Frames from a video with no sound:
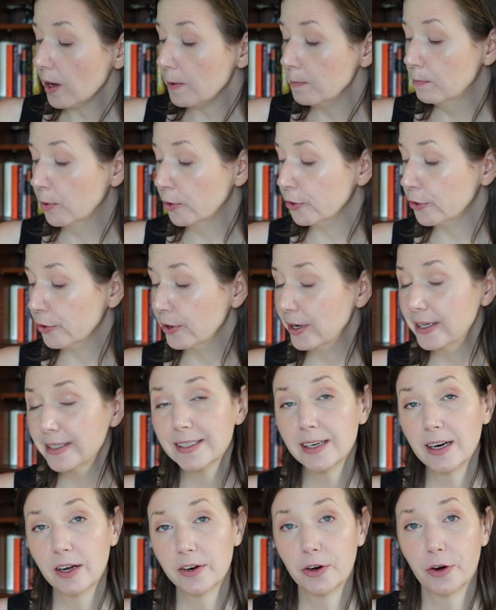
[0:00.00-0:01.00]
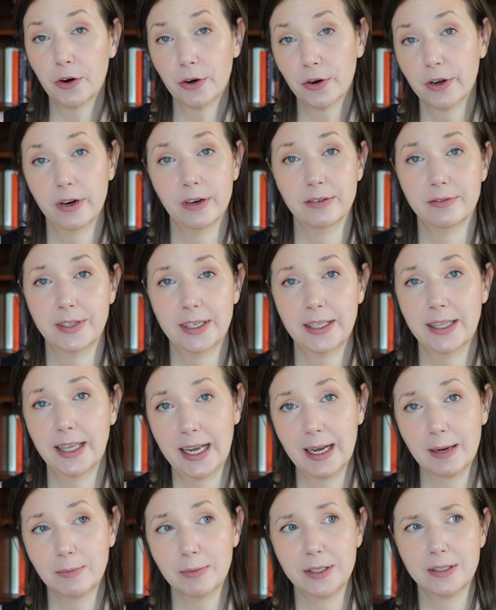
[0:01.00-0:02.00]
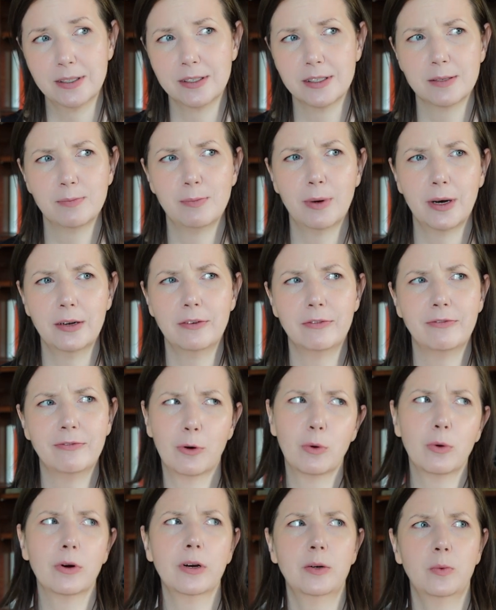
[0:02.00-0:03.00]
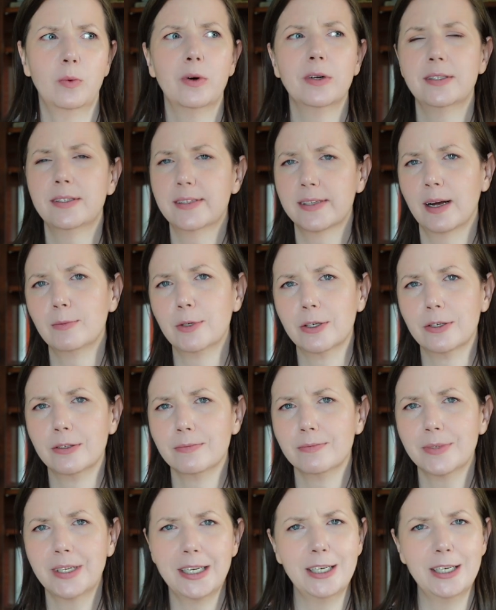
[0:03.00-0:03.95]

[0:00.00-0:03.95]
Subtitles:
Murder isn't unheard of in the Hamptons, but 4 in one summer,